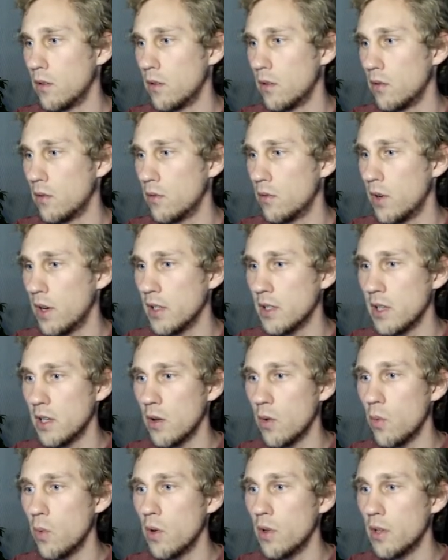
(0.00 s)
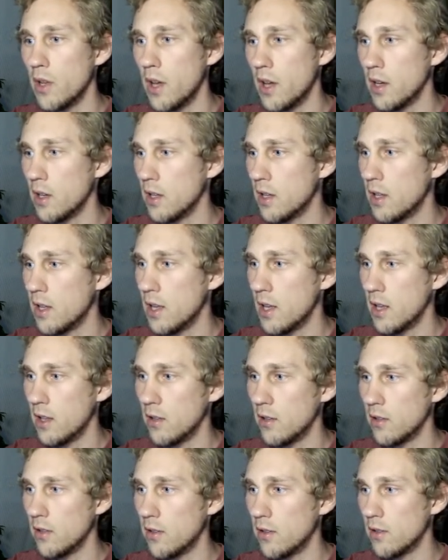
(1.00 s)
Rectangle 1 dot get
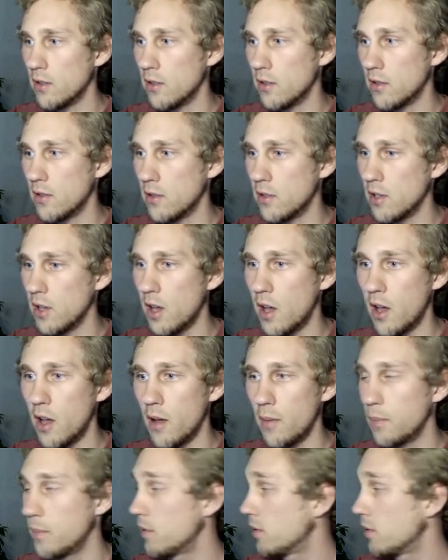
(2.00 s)
top.